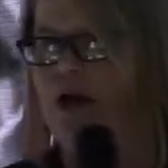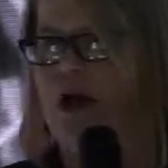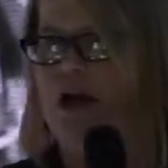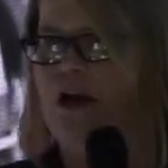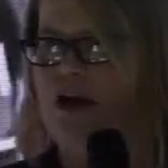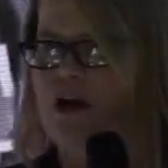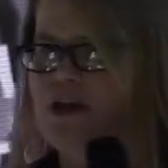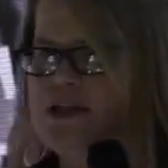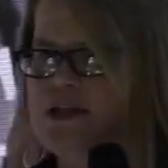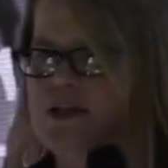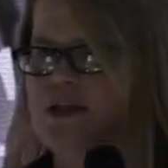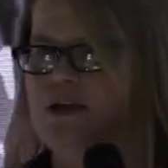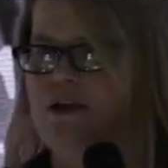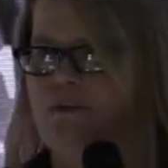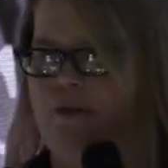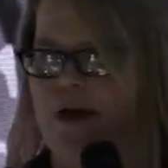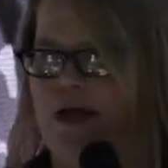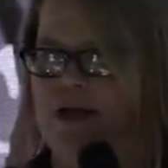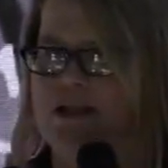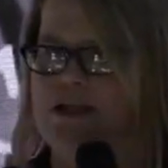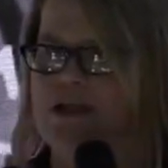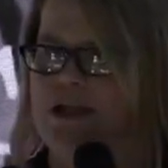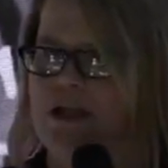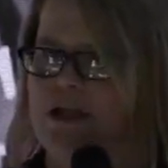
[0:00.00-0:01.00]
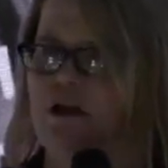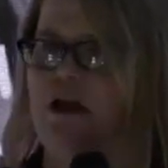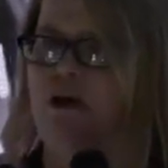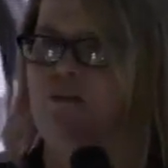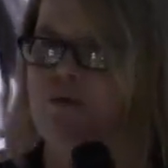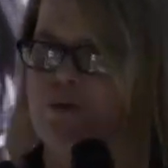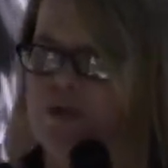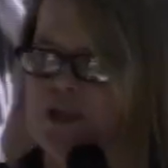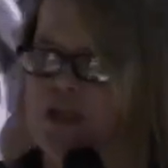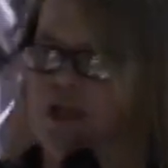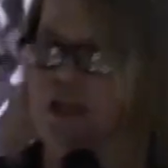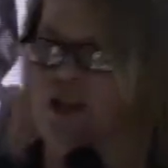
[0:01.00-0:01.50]
And I'll sit in the back seat and I'll
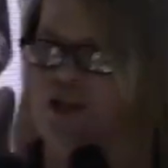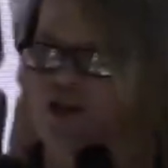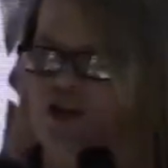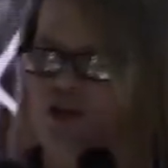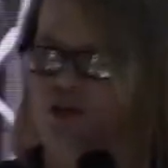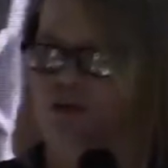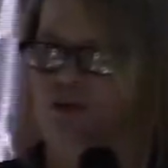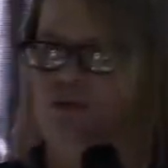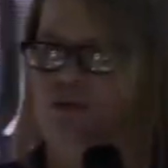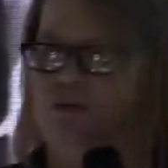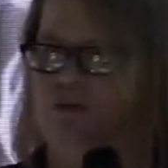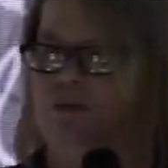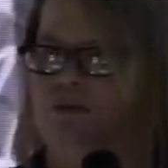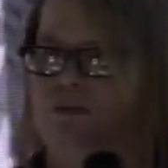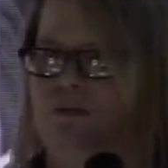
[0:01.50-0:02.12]
protect you.